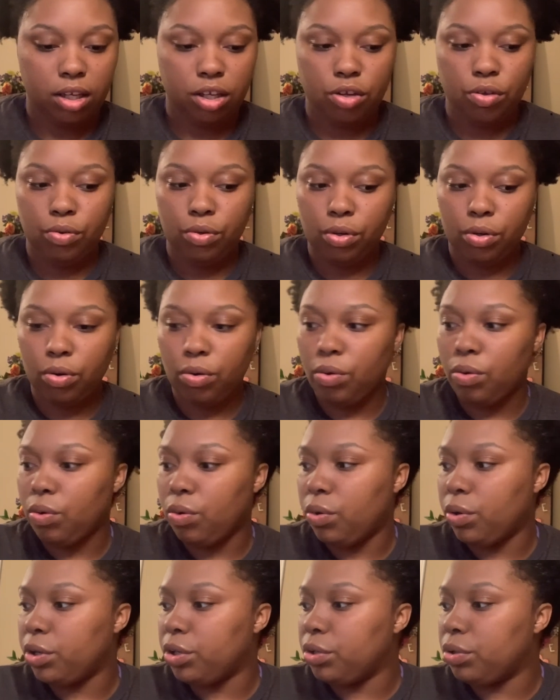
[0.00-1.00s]
cuticle
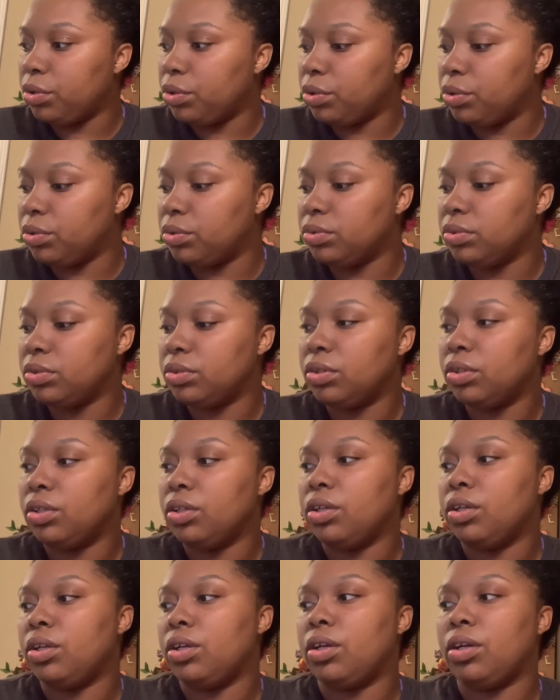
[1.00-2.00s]
oil.
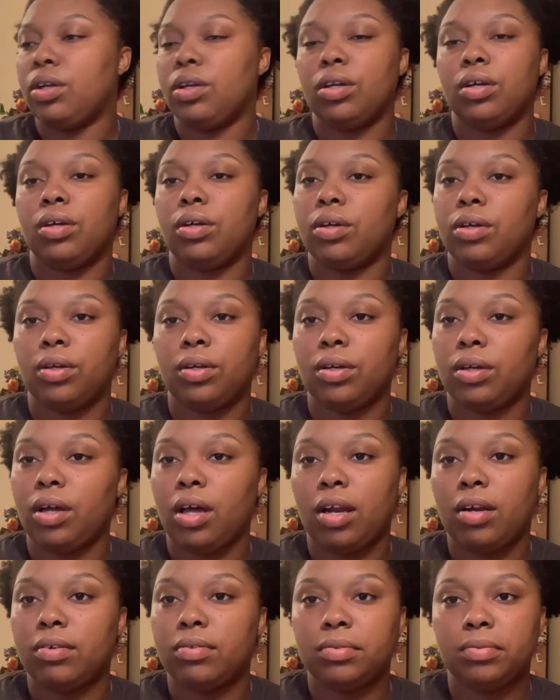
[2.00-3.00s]

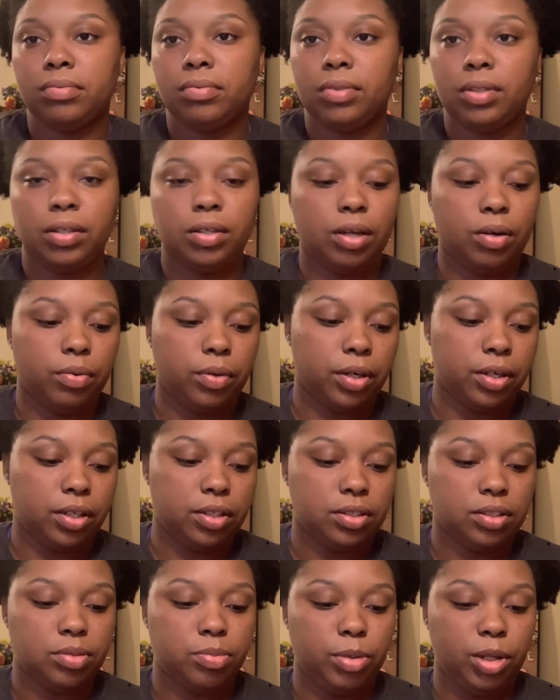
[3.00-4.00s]
I don't even know where it
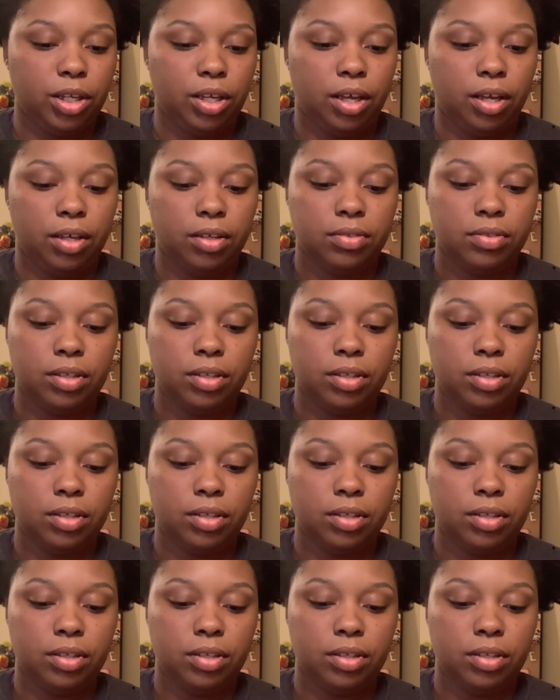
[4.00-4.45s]
is, but yeah,